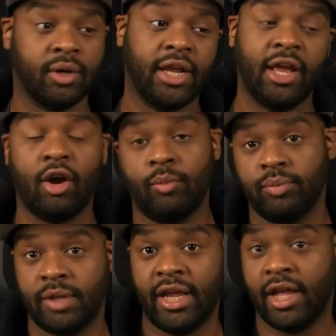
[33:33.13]
They can
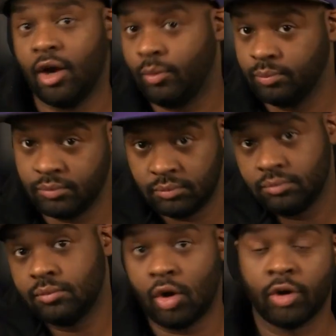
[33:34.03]
help
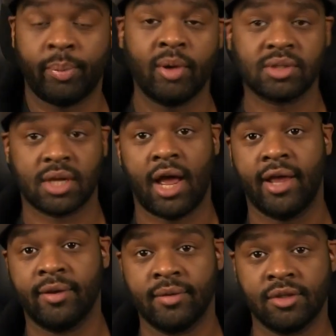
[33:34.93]
on a post guy,
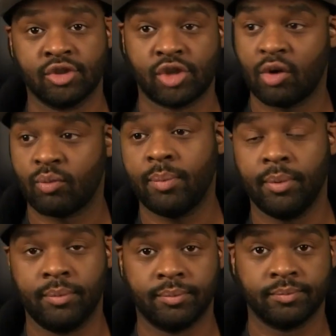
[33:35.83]
try to rip him.